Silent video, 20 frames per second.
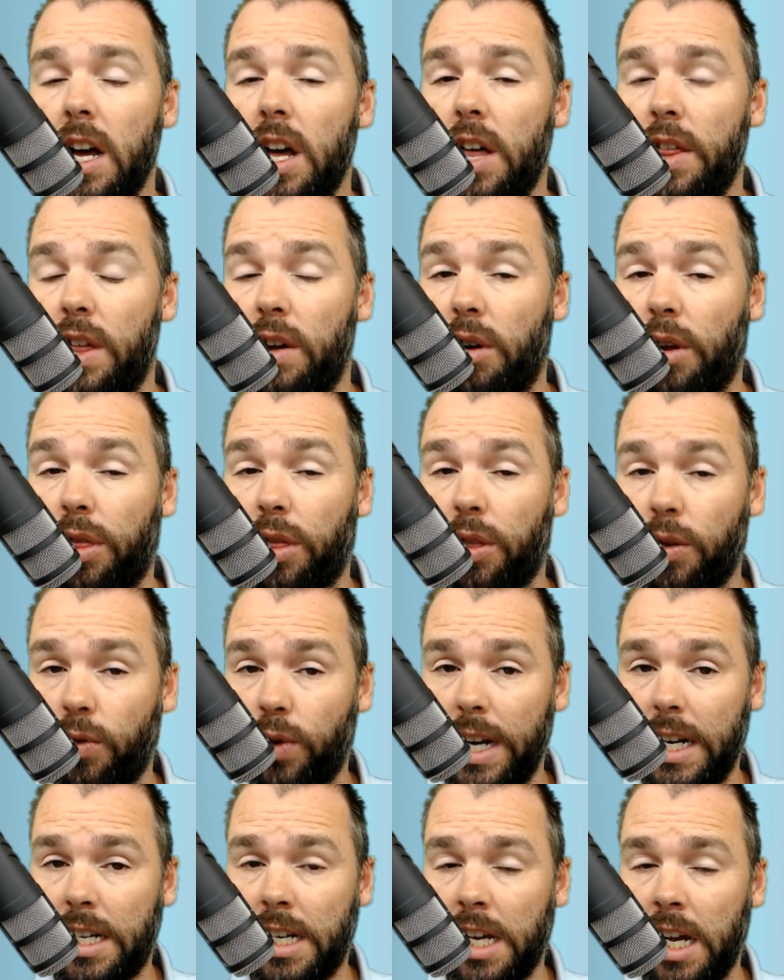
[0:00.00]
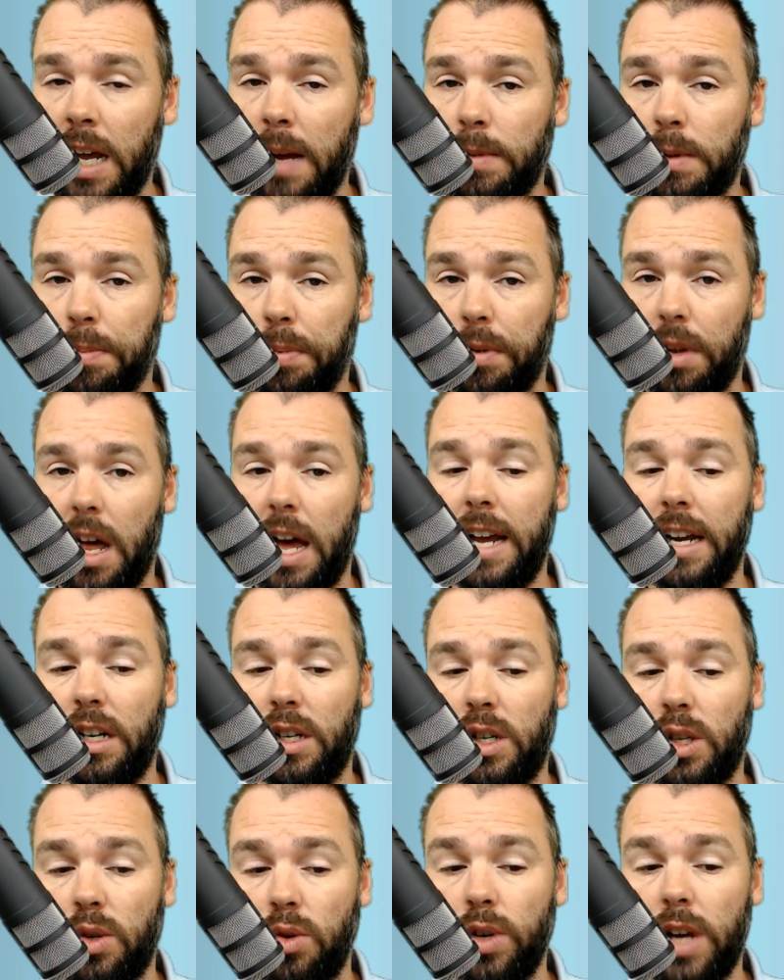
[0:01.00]
There are three teams
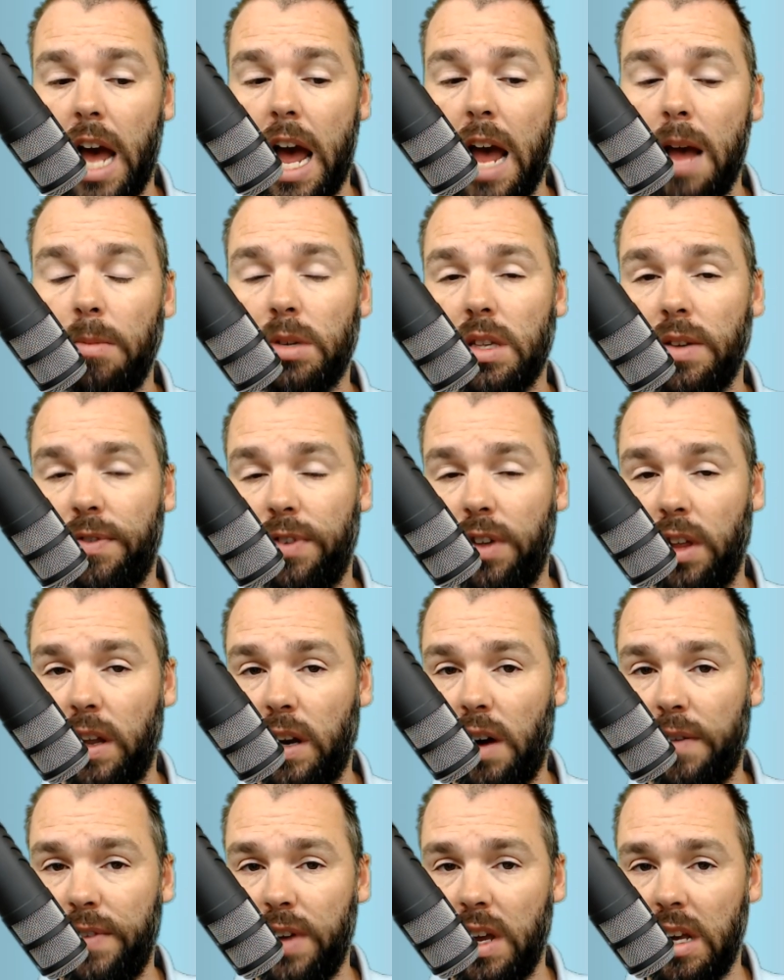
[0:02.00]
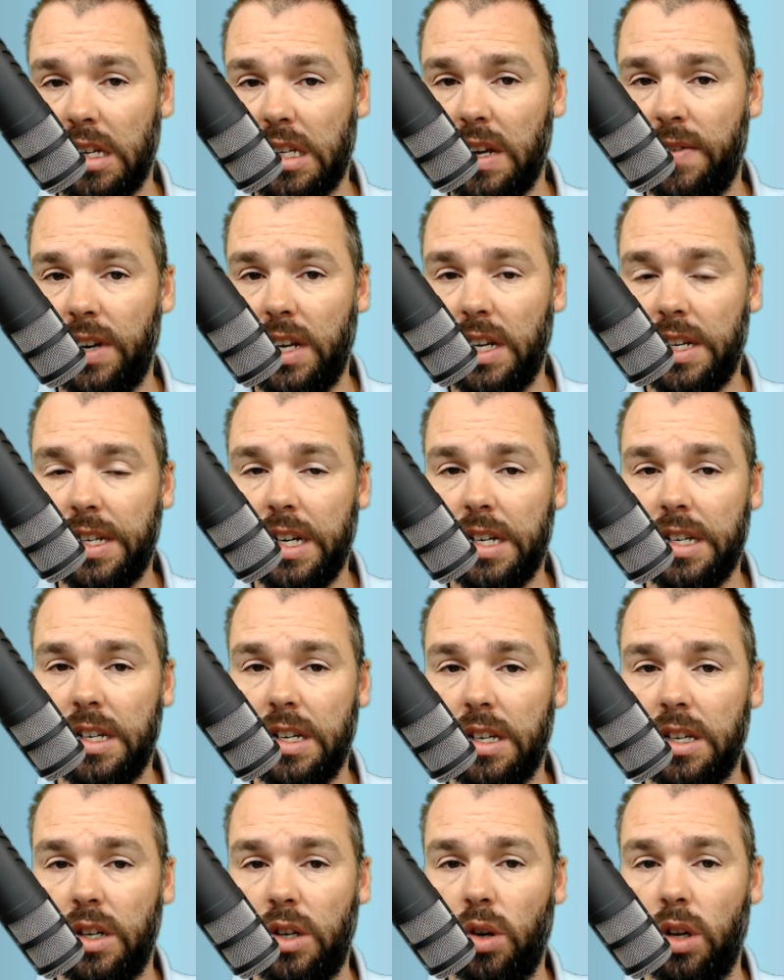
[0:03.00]
playing two games, the Philadelphia
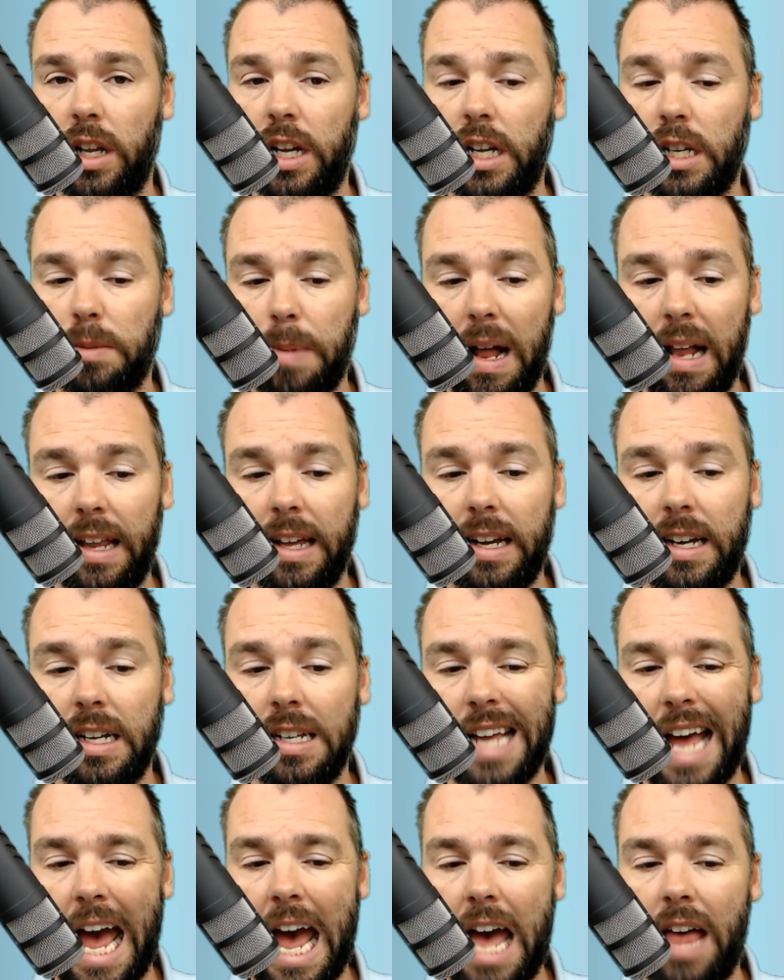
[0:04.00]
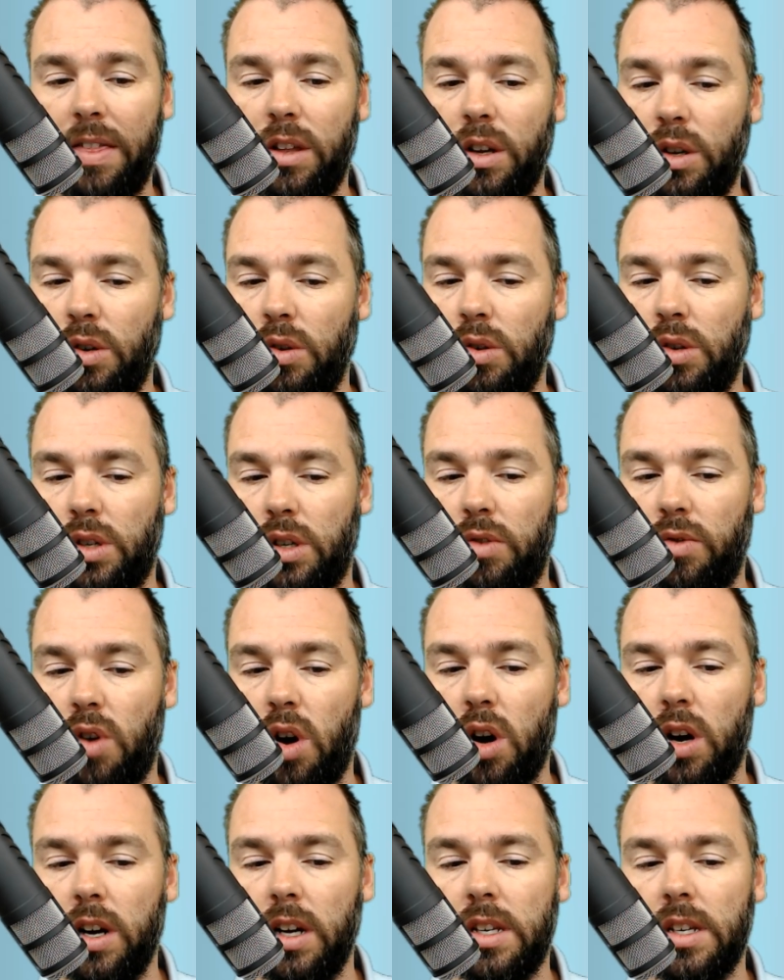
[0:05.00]
76ers, the New Orleans Pelicans, and the Houston
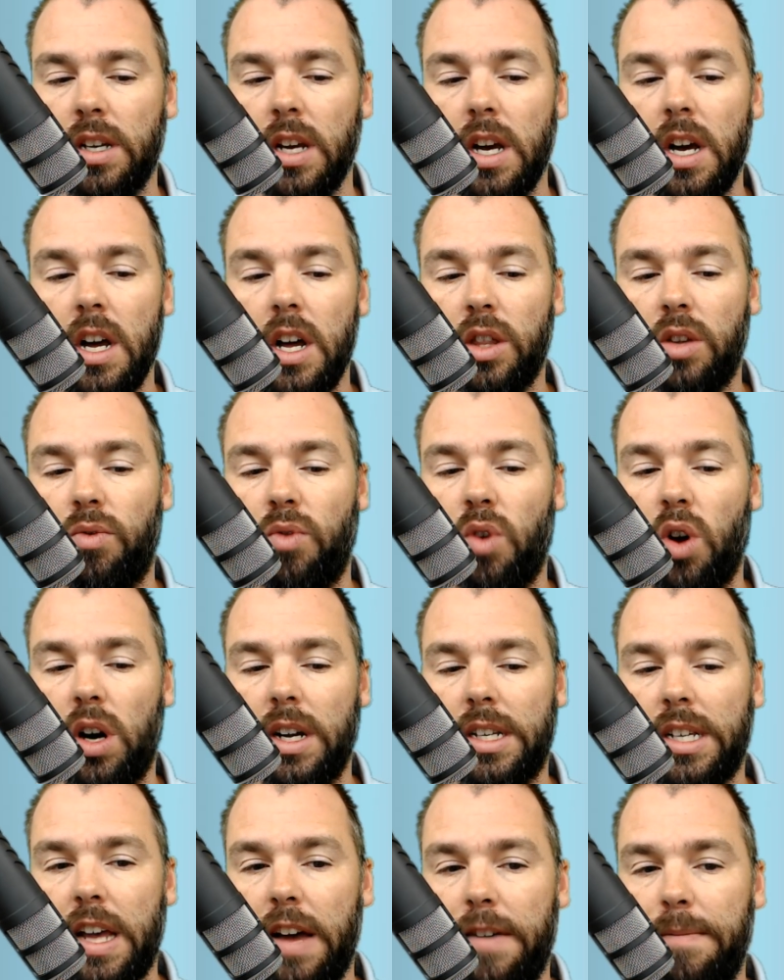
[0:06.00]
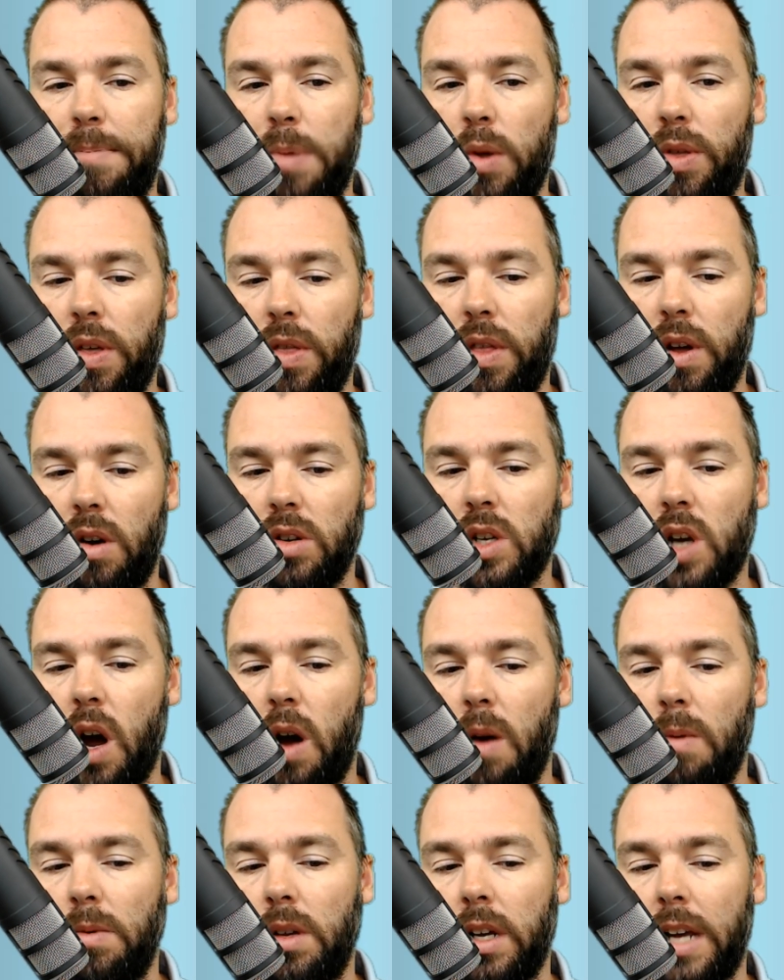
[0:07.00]
Rockets. The Rockets have both of those
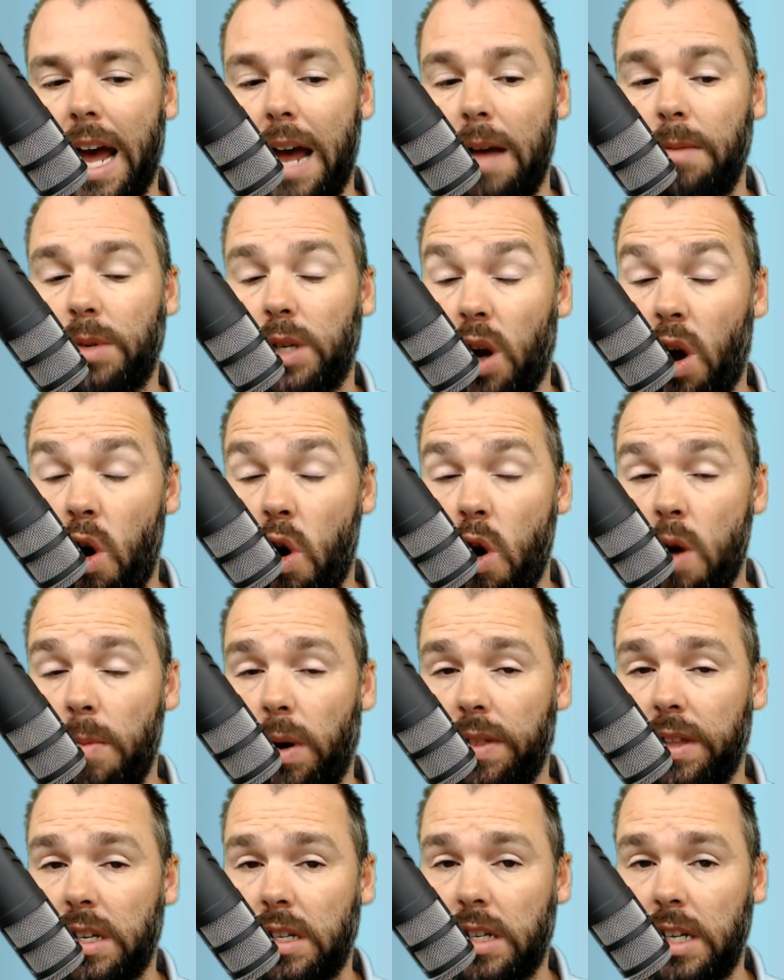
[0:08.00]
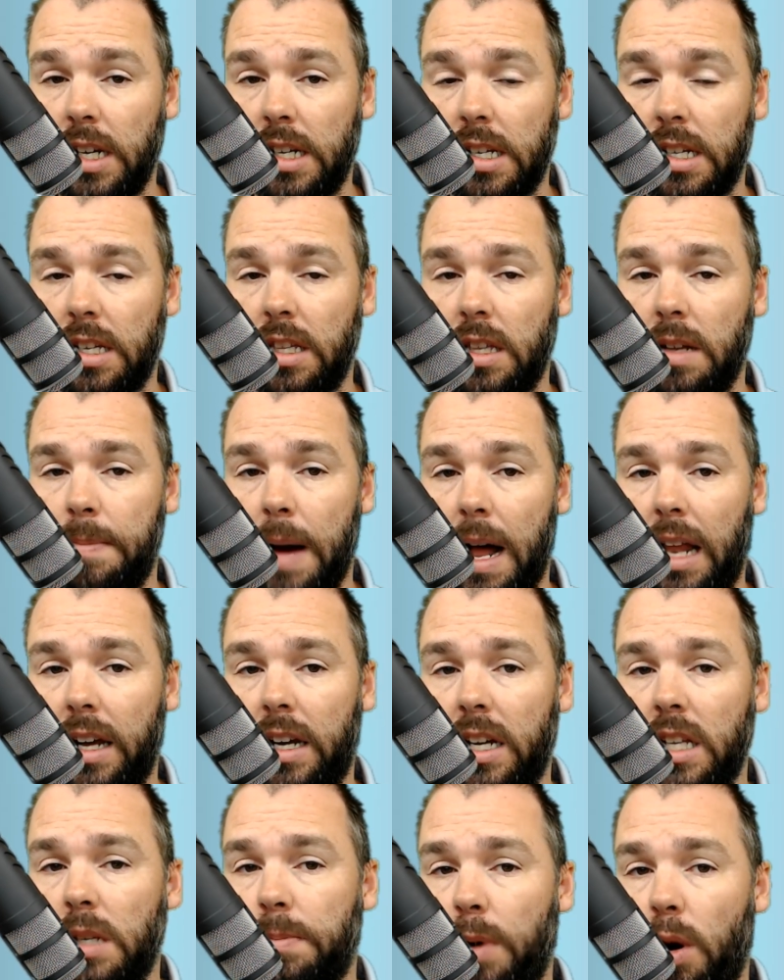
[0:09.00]
games at home, while the Sixers and the
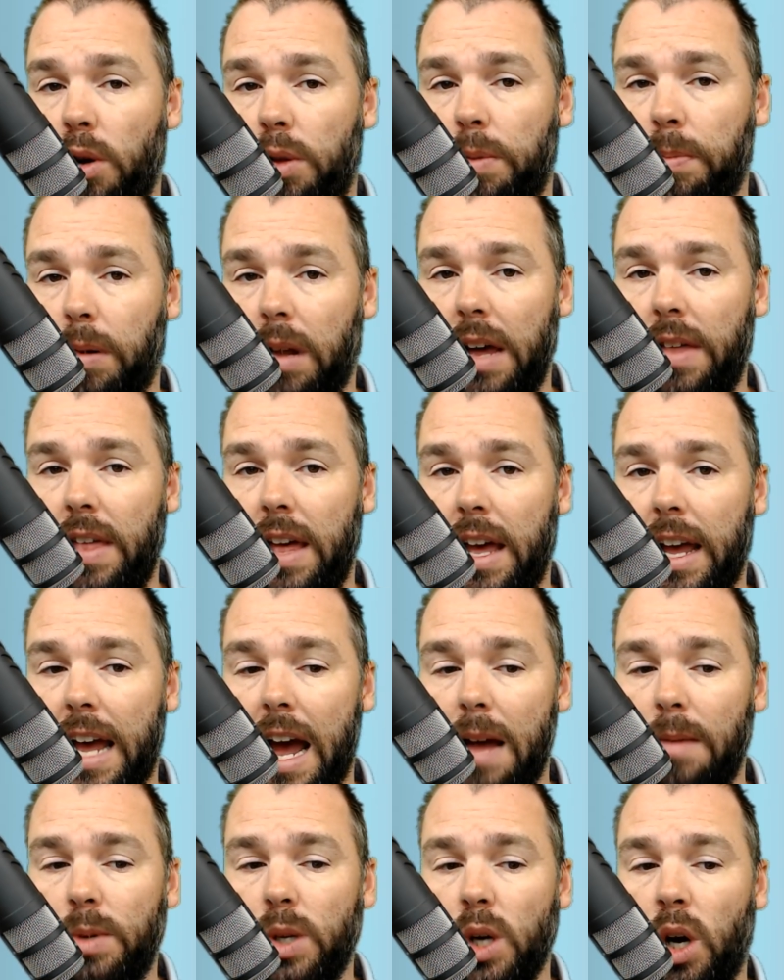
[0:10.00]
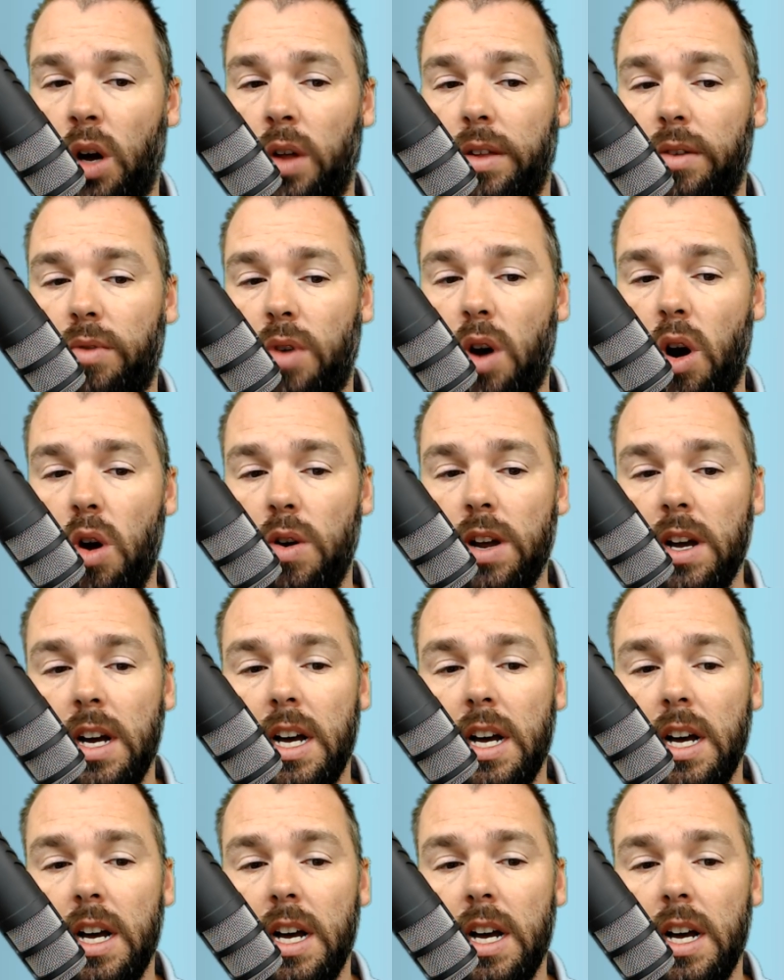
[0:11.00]
Pelicans both play their games on the road.